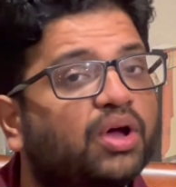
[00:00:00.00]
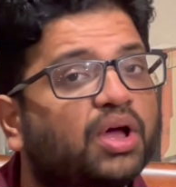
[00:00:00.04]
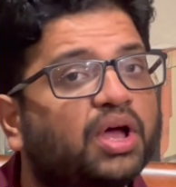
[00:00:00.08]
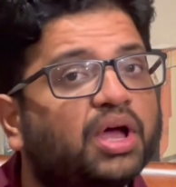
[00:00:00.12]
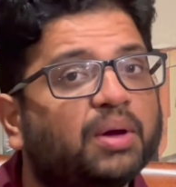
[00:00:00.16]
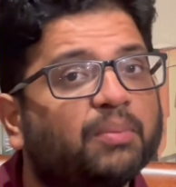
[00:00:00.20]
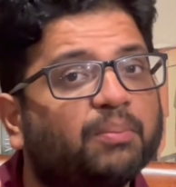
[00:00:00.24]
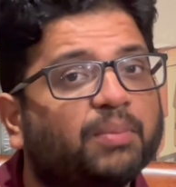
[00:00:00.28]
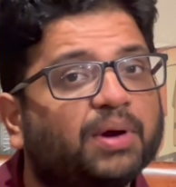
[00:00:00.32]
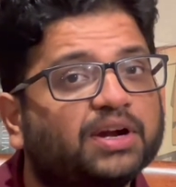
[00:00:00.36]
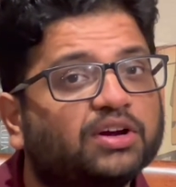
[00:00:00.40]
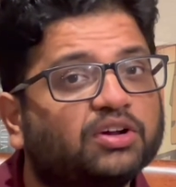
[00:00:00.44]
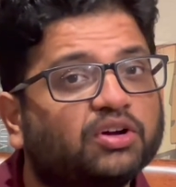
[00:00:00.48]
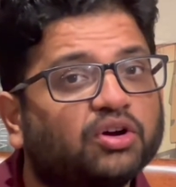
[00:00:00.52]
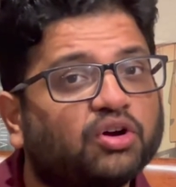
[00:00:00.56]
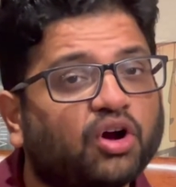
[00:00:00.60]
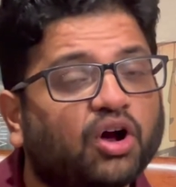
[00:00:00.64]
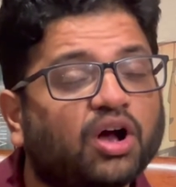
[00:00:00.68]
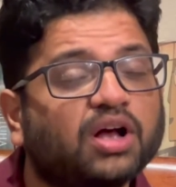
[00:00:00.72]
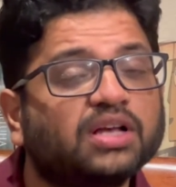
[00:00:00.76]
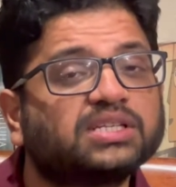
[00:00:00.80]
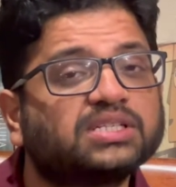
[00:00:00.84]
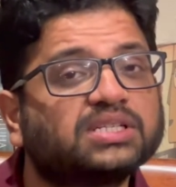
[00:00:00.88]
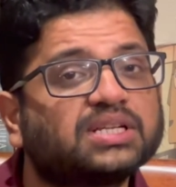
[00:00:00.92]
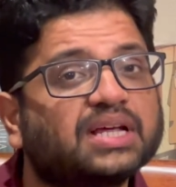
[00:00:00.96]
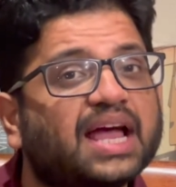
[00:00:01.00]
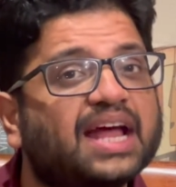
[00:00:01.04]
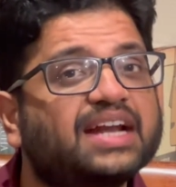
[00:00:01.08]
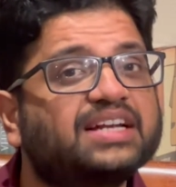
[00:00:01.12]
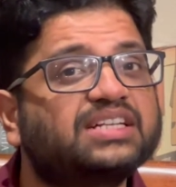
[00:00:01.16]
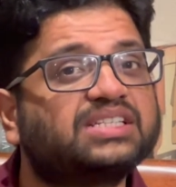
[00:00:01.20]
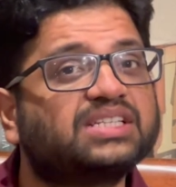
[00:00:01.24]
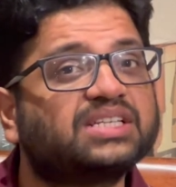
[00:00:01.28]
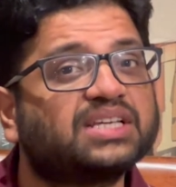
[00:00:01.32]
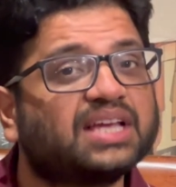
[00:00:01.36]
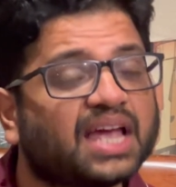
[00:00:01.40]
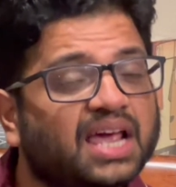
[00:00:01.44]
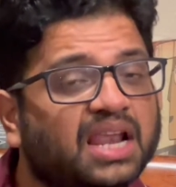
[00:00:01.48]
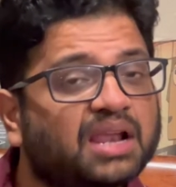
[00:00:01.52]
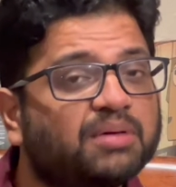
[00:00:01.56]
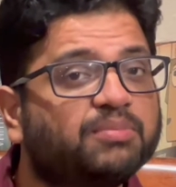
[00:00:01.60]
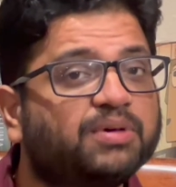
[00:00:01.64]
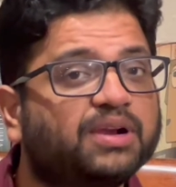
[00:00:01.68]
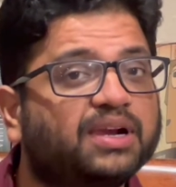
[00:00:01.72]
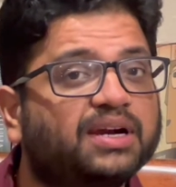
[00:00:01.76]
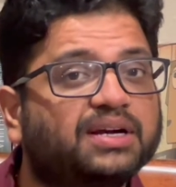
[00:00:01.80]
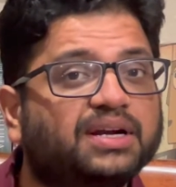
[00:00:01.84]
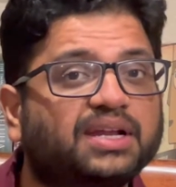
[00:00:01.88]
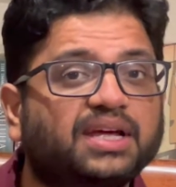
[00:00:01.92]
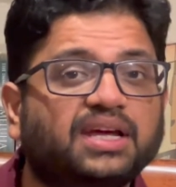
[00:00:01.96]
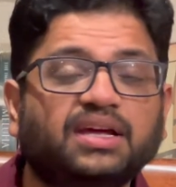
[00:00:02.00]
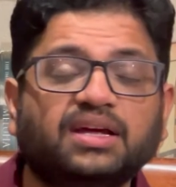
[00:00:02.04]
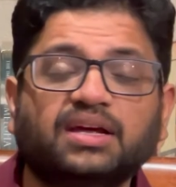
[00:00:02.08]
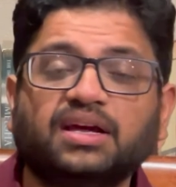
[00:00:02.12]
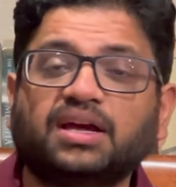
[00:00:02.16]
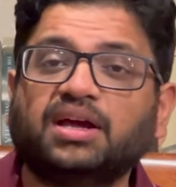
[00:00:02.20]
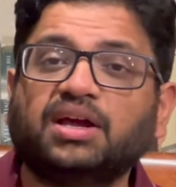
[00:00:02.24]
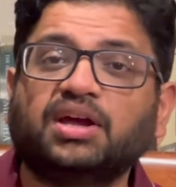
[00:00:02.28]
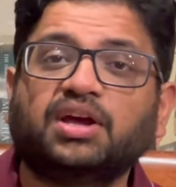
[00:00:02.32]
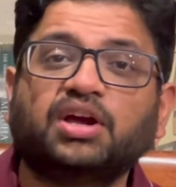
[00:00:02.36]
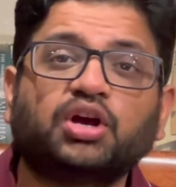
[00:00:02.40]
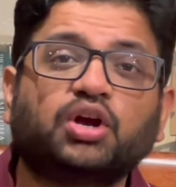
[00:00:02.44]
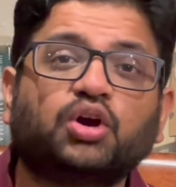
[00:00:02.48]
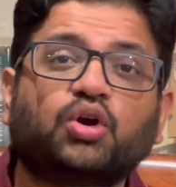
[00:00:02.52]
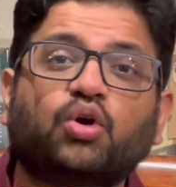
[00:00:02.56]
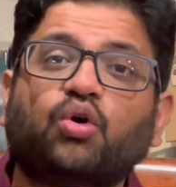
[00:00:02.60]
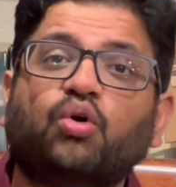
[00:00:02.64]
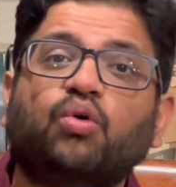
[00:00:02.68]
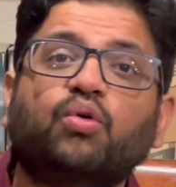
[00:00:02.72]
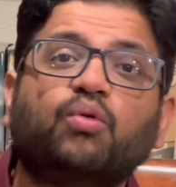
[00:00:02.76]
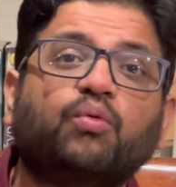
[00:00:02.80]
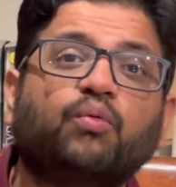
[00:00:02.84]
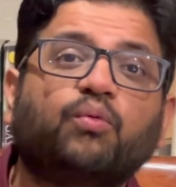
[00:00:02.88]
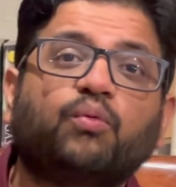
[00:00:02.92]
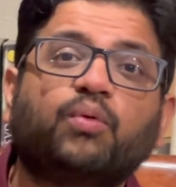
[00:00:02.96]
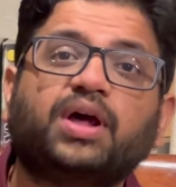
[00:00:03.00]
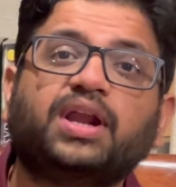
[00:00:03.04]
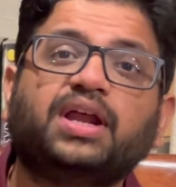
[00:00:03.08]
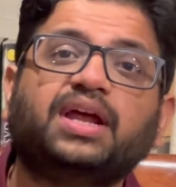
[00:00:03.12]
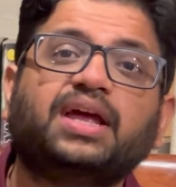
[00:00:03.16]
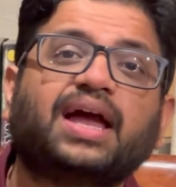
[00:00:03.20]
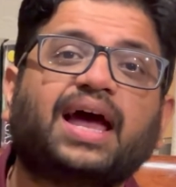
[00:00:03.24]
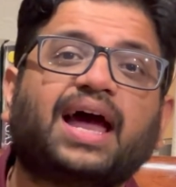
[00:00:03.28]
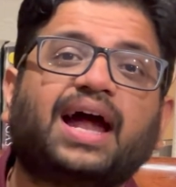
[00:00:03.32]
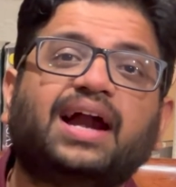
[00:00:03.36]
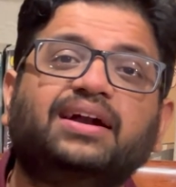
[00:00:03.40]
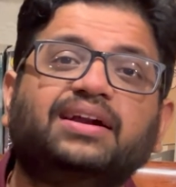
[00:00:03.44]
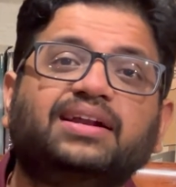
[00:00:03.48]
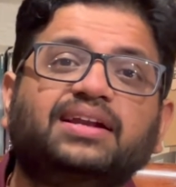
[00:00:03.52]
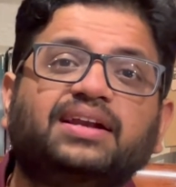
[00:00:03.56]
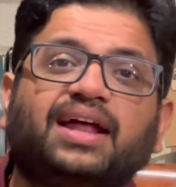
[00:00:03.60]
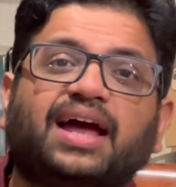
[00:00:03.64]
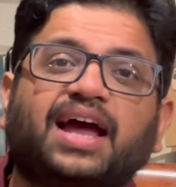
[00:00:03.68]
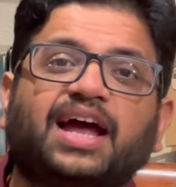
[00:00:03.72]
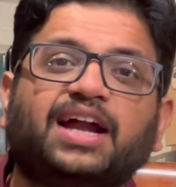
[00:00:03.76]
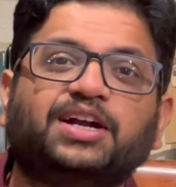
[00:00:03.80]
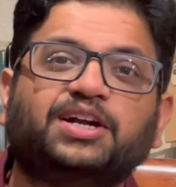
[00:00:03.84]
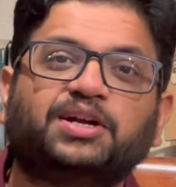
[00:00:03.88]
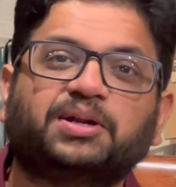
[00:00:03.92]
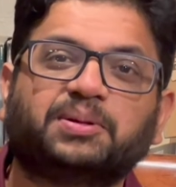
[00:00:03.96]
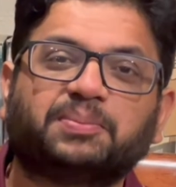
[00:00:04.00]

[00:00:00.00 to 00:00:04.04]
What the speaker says: But cost and scalability go very hand in hand.